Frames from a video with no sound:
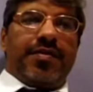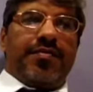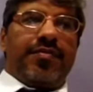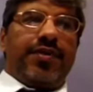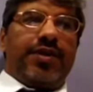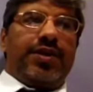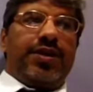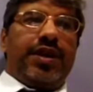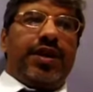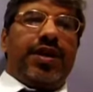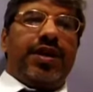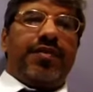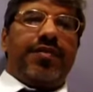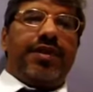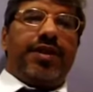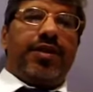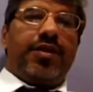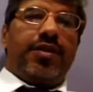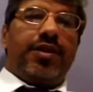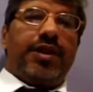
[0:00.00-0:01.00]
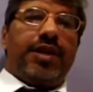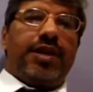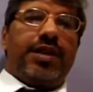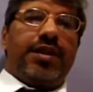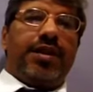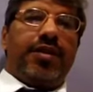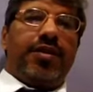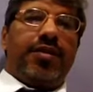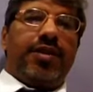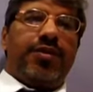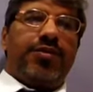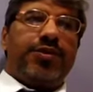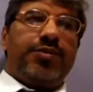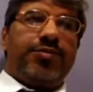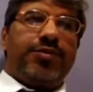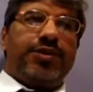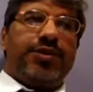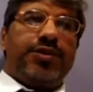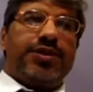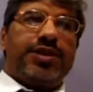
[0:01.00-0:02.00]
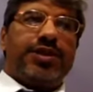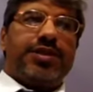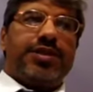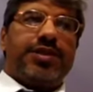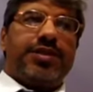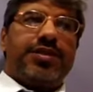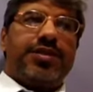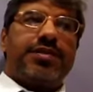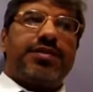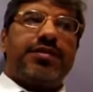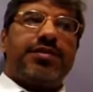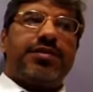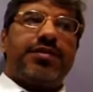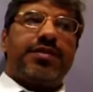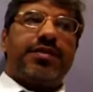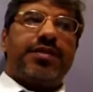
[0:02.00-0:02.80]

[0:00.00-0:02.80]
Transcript: what are our login logout procedures,